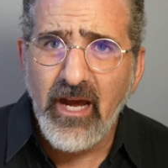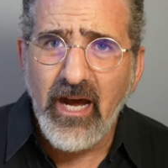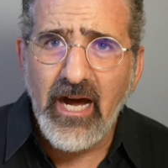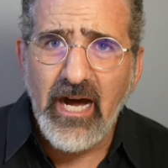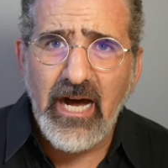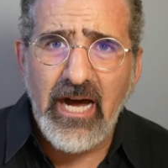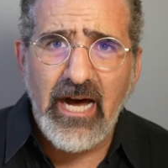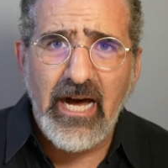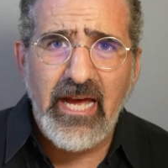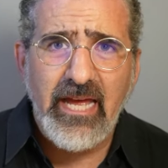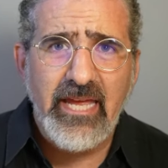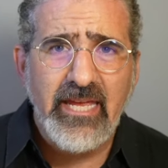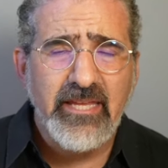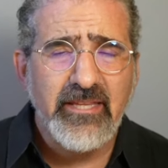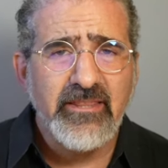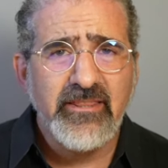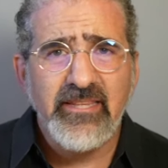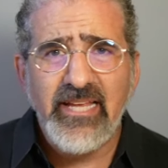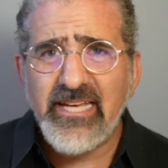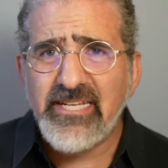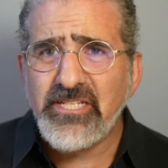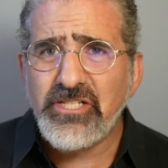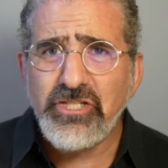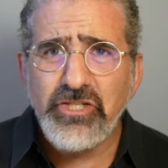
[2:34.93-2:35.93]

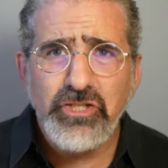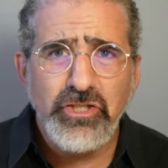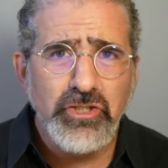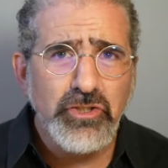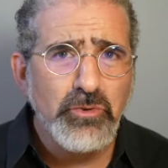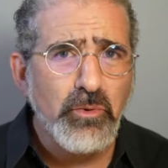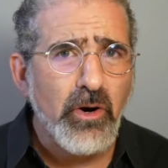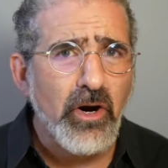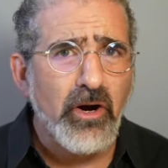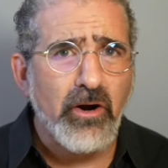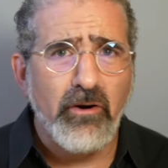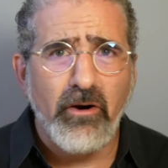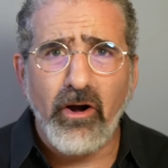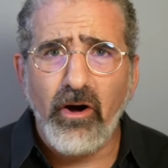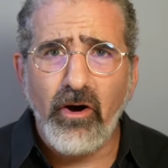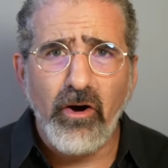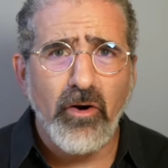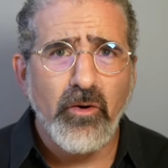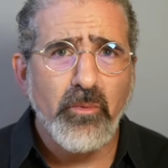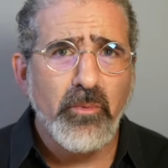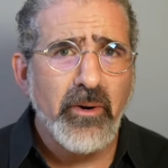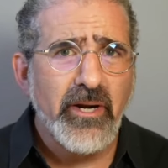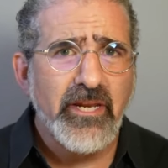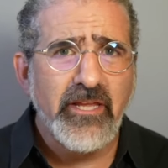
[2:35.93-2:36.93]
Unless you are
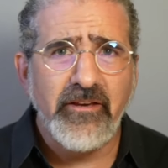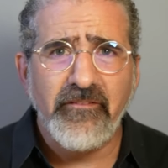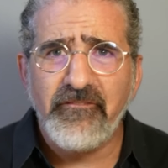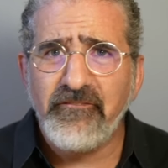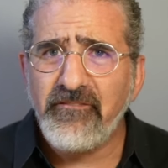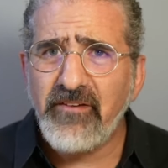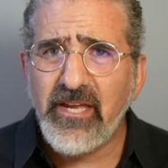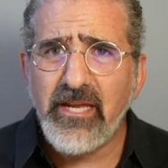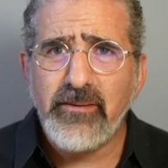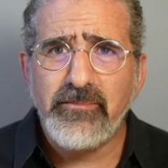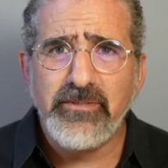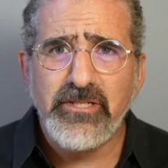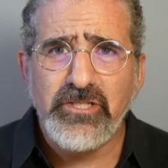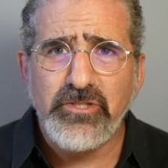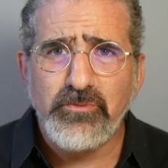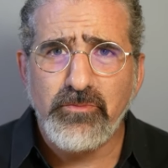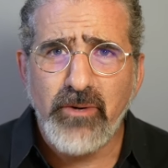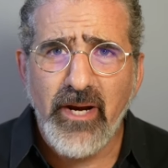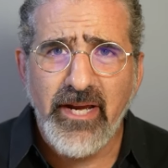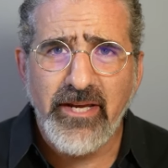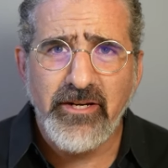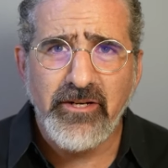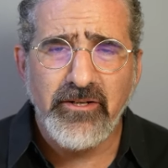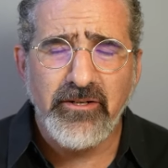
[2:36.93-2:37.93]
already a famous
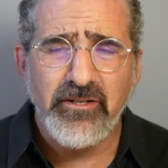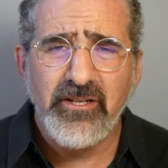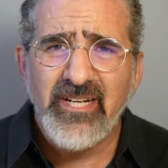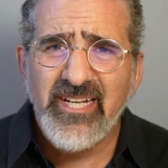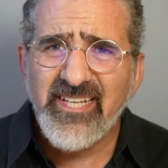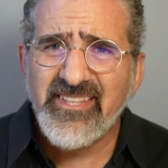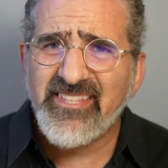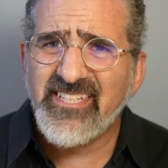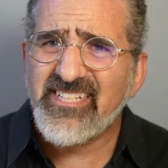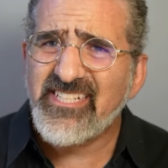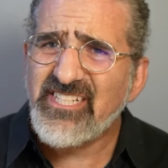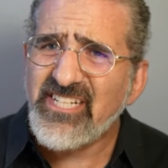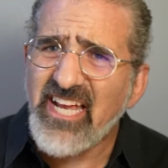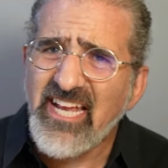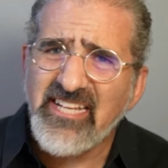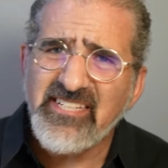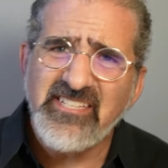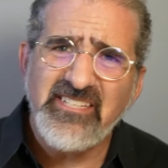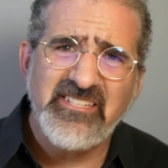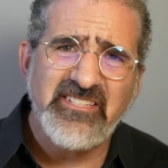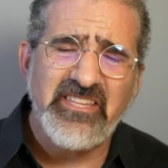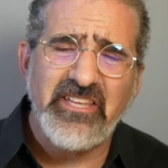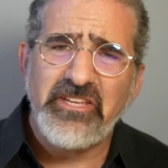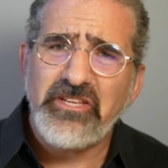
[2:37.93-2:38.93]
writer, the
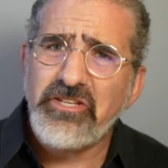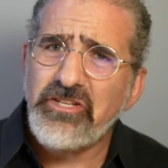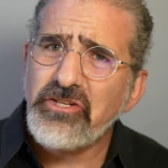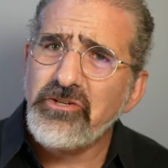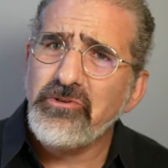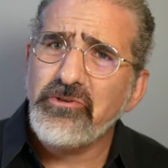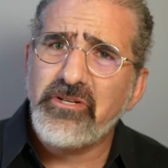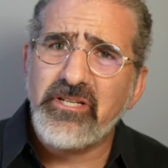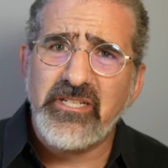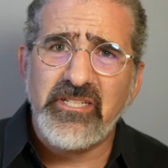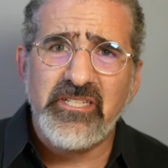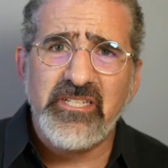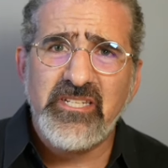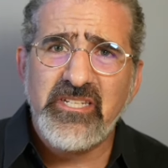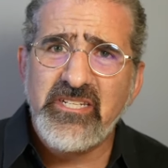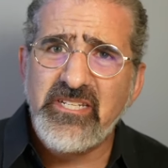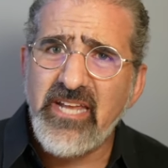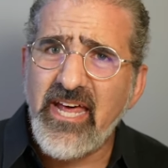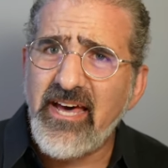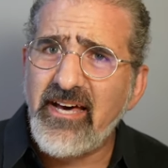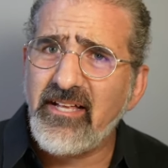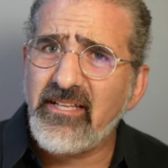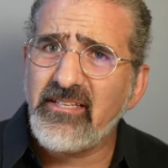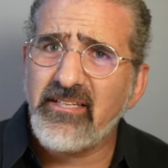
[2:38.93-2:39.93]
chances that you can
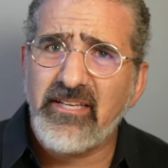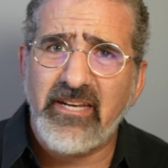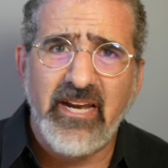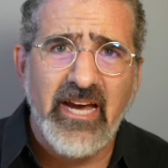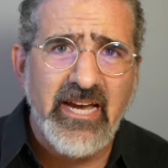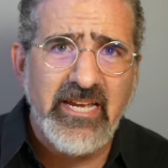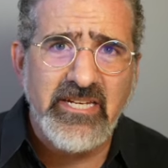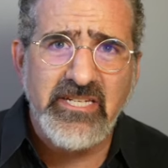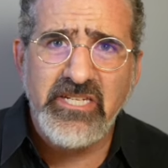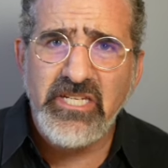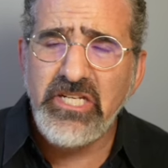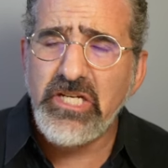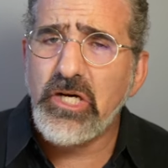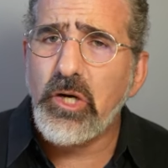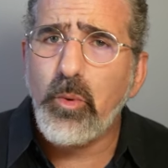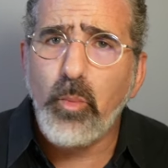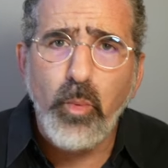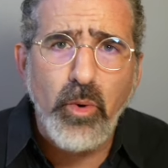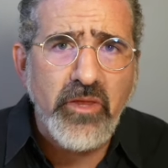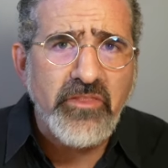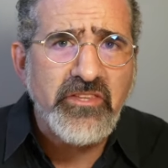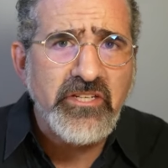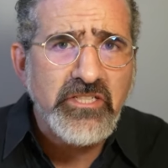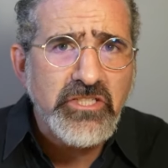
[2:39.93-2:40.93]
sell an idea
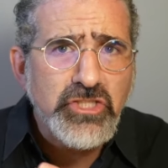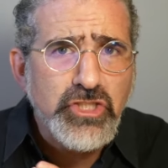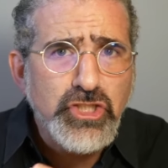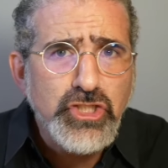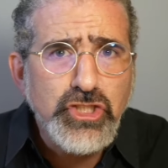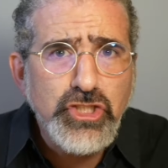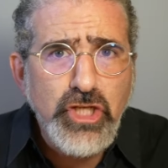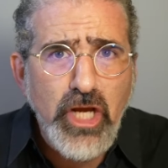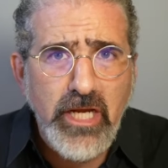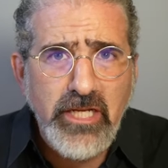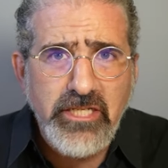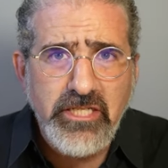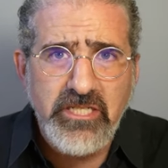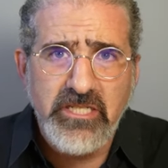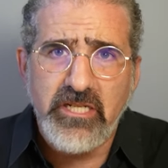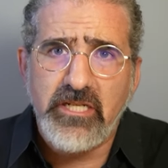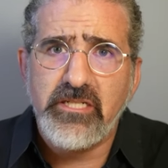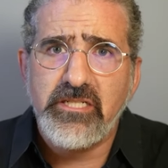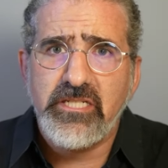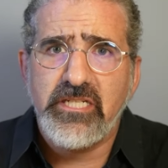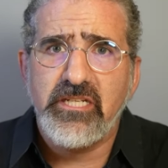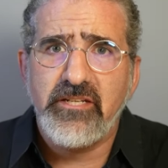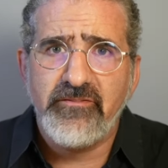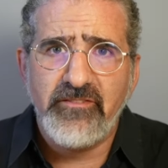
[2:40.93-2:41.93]
with just a
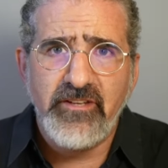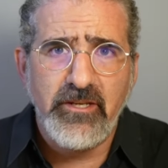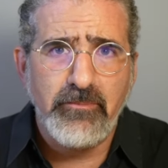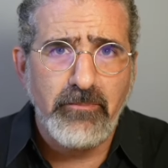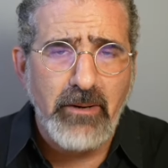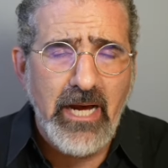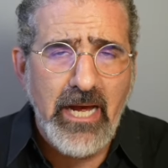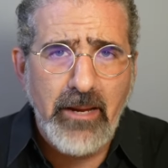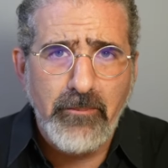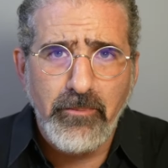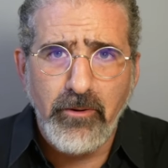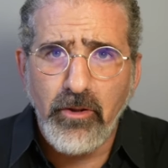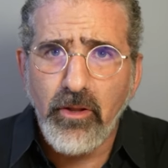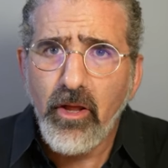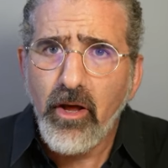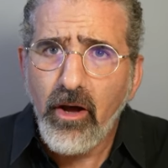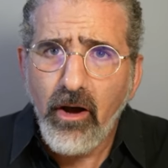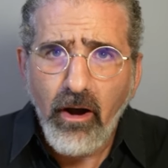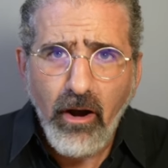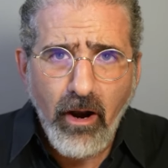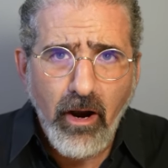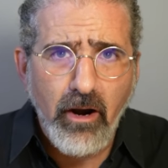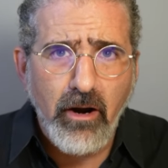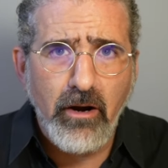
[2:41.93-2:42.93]
TV Bible
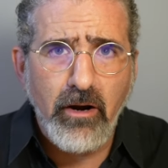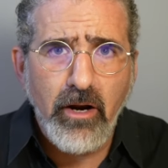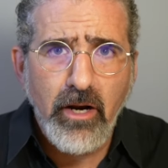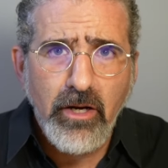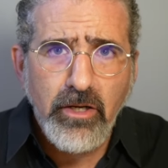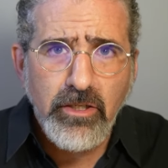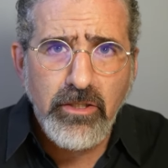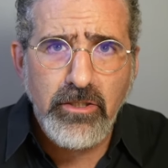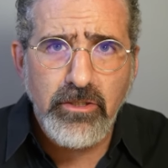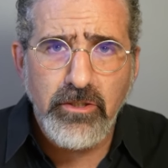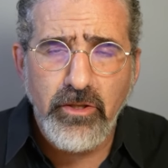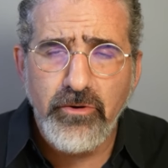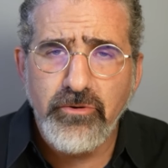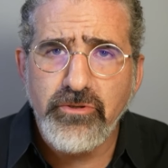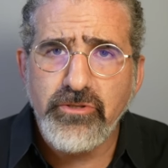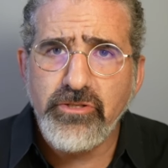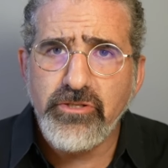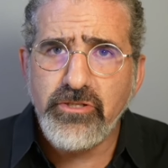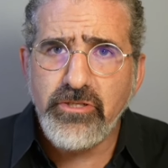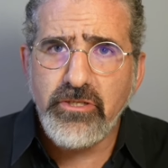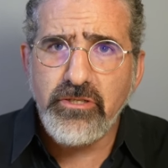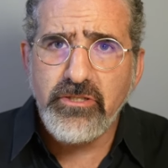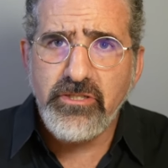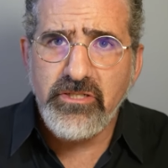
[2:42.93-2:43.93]
are close
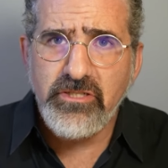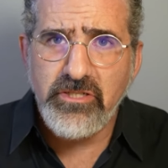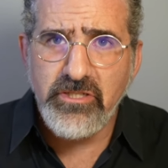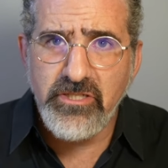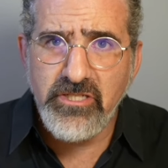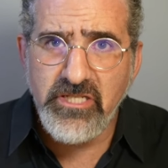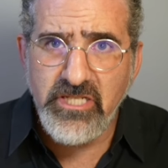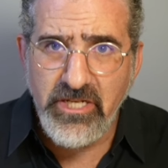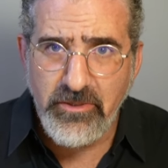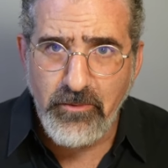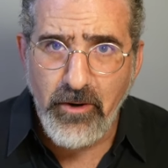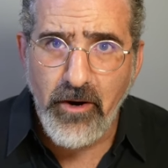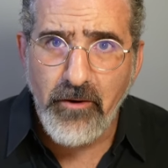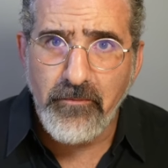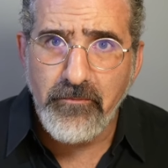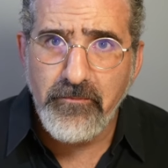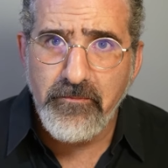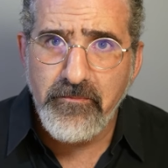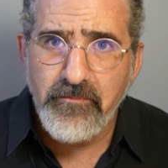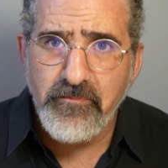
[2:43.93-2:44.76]
to zero.